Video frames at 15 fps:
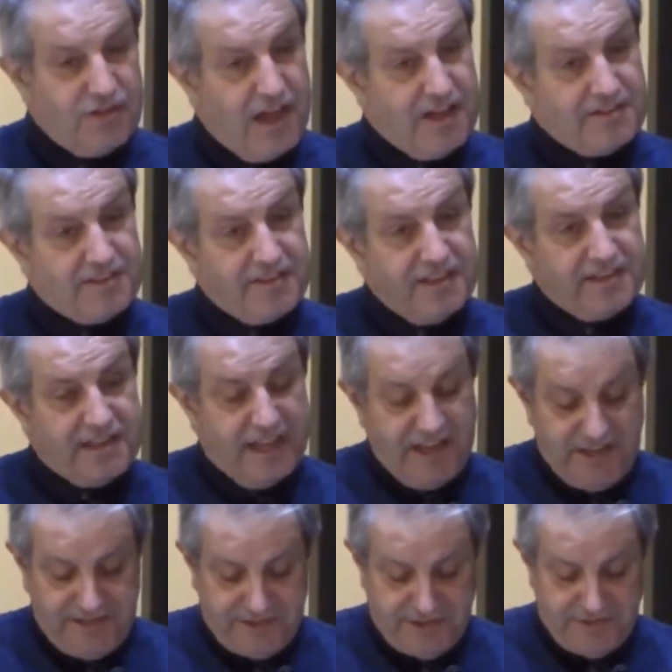So as in the
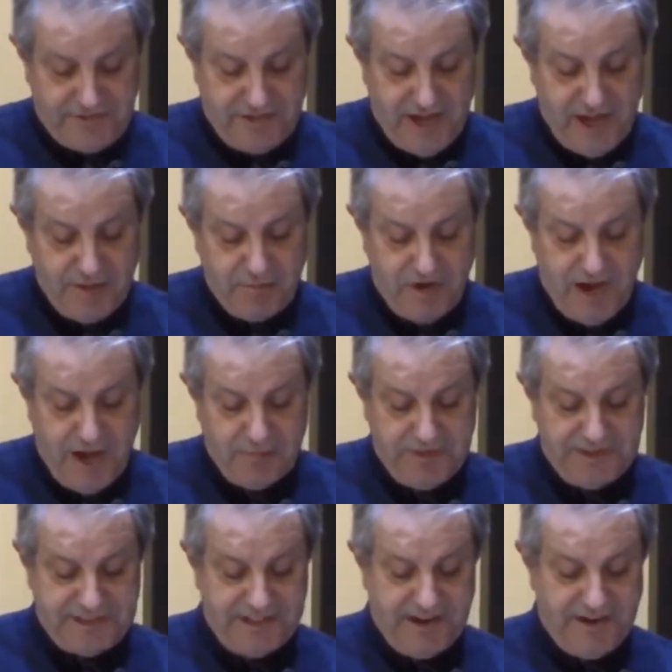days of
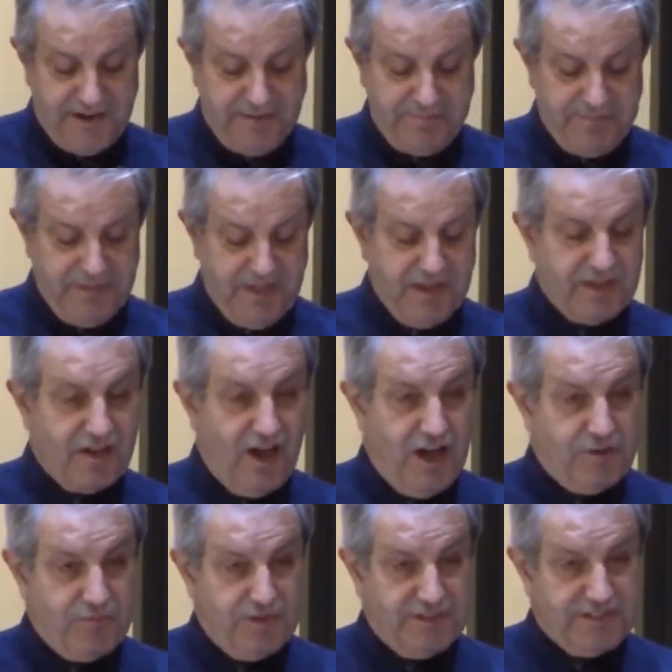Abraham and Sarah,
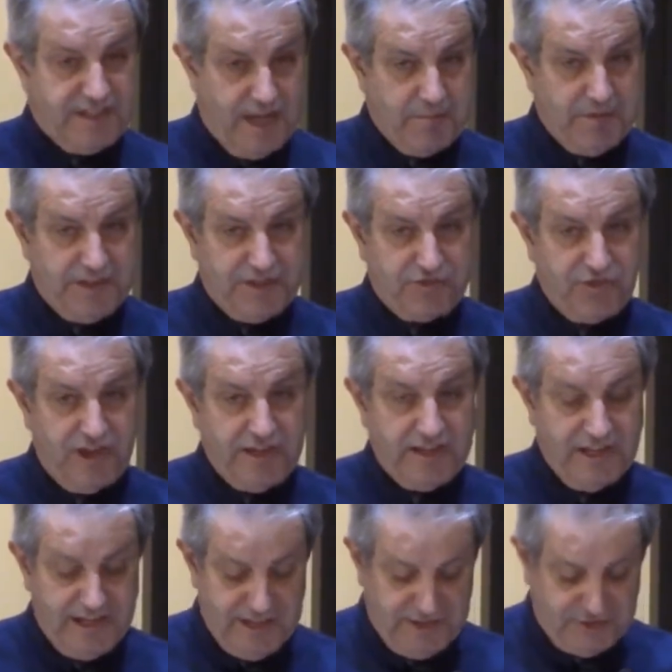God would
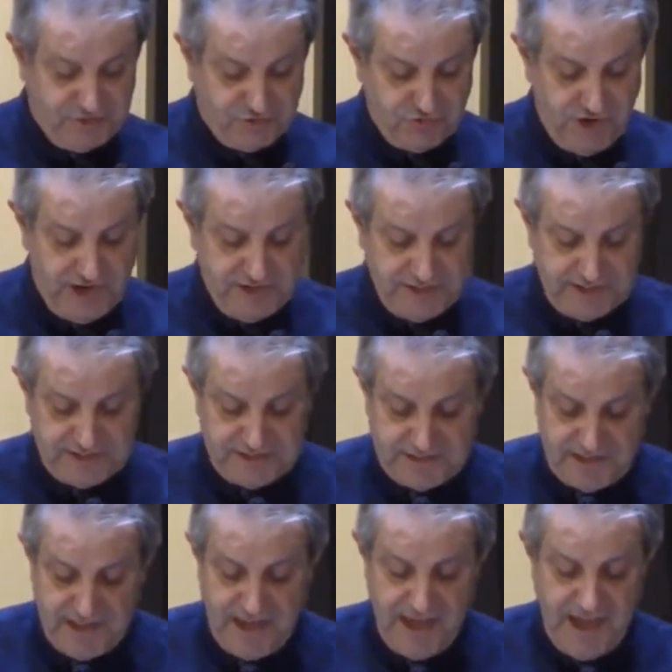demonstrate his
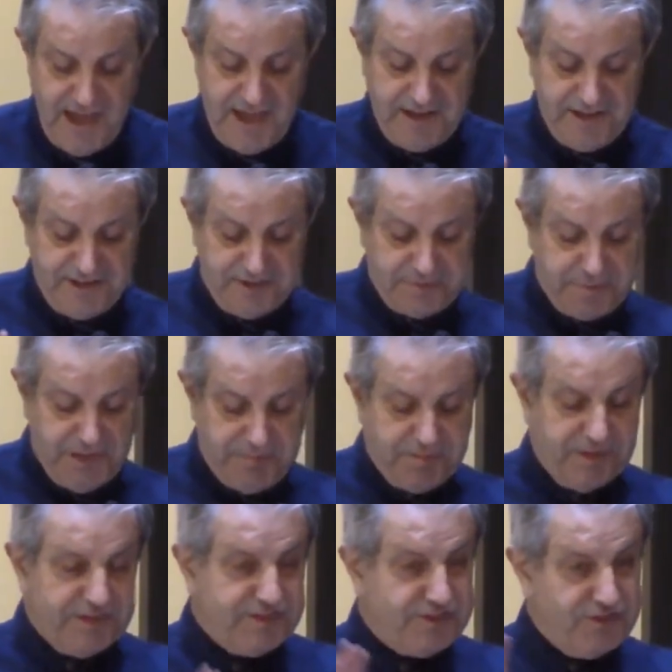greatness and his
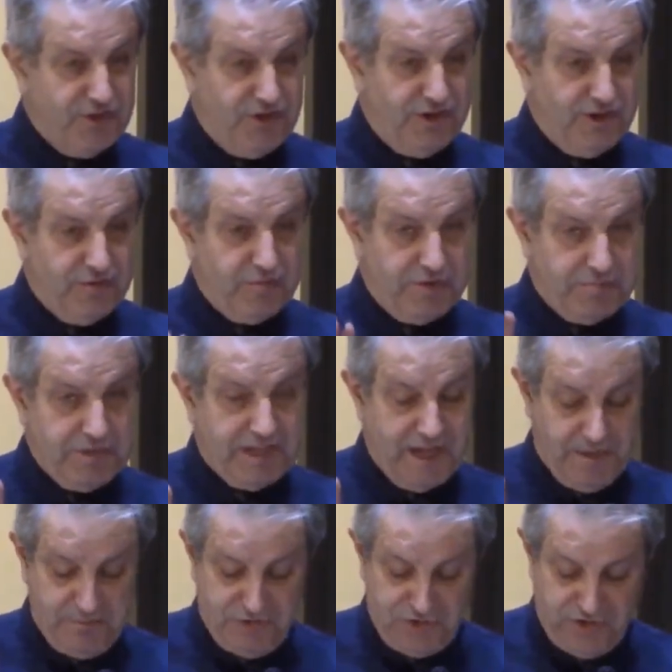people's sorrow would
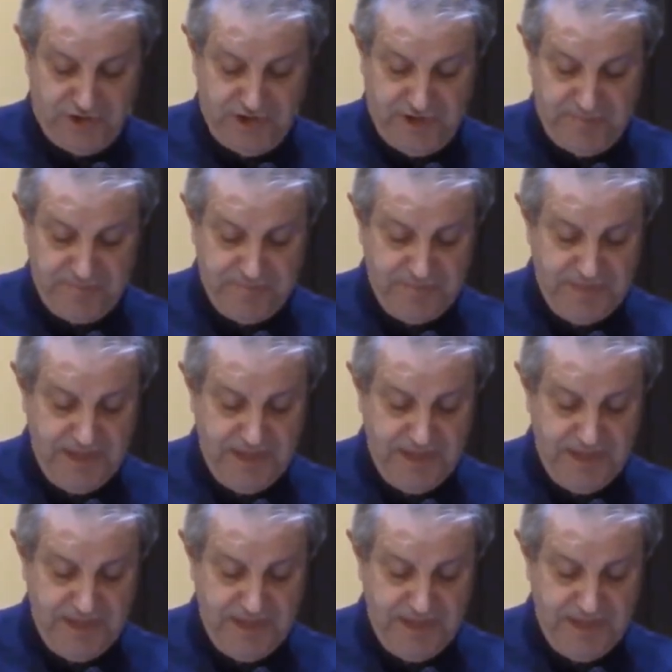become joy.